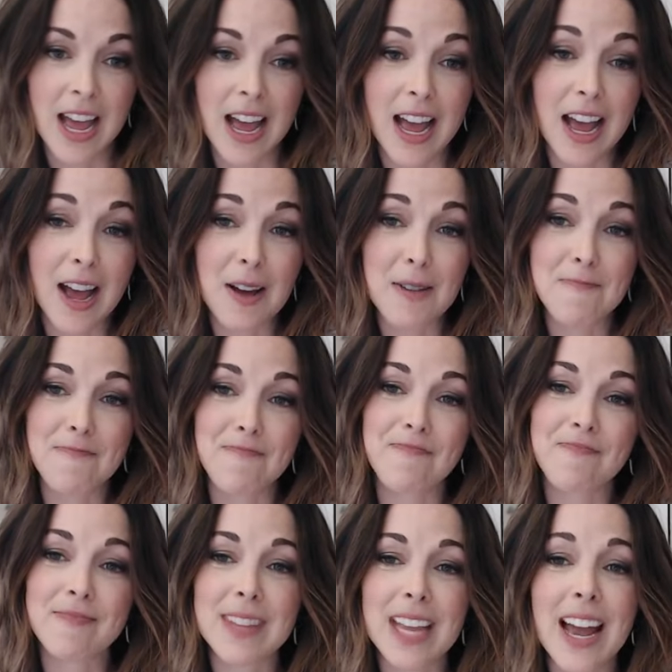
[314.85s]
I
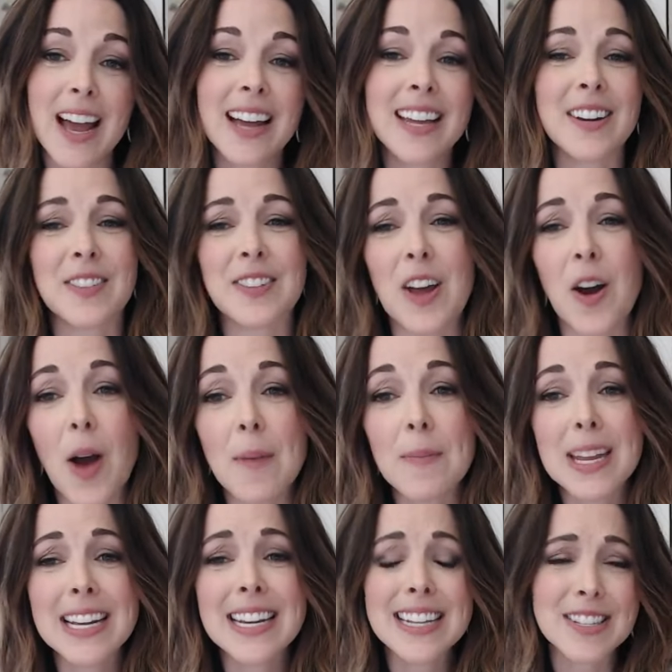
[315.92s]
don't know. I
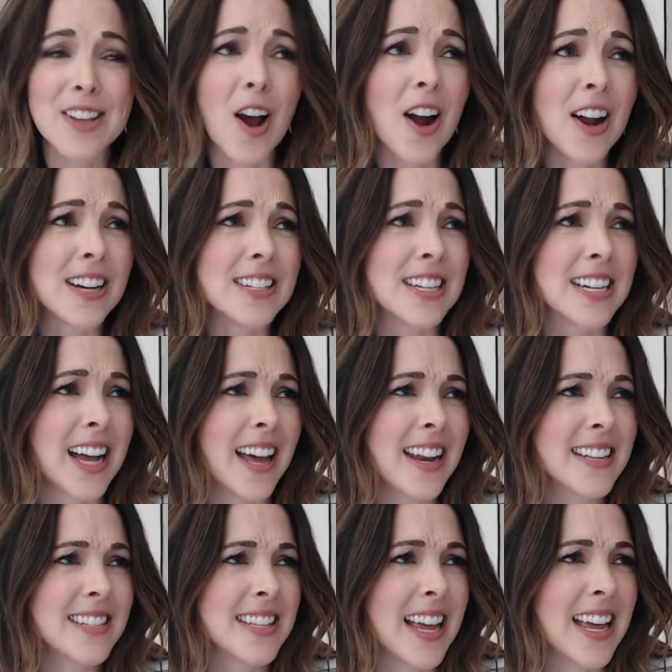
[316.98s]
mean, it is hard to cut
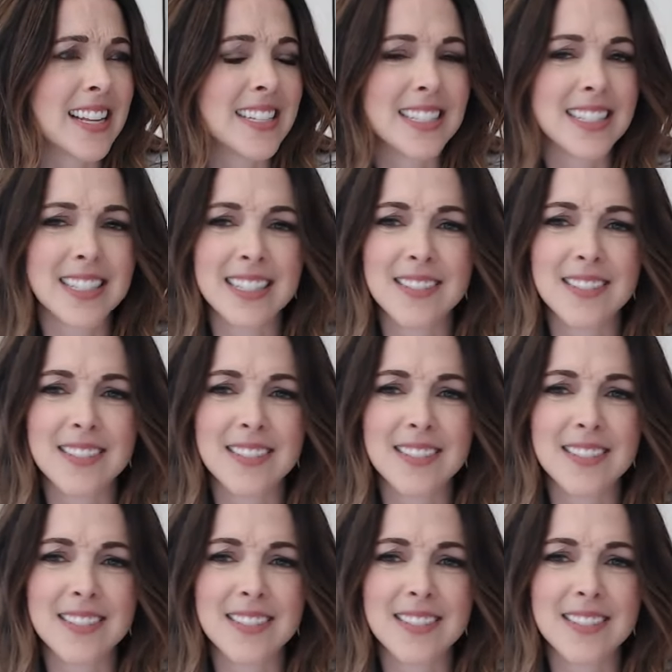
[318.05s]
into that